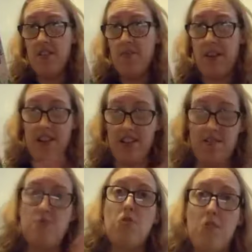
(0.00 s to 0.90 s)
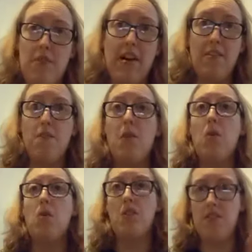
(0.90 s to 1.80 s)
because talk about
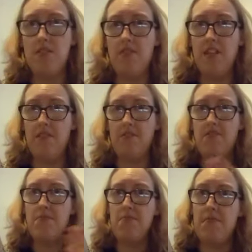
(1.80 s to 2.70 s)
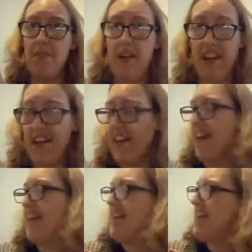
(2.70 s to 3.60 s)
more love
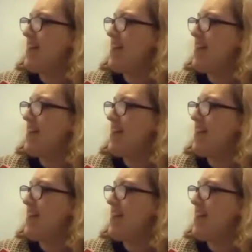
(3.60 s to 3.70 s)
making,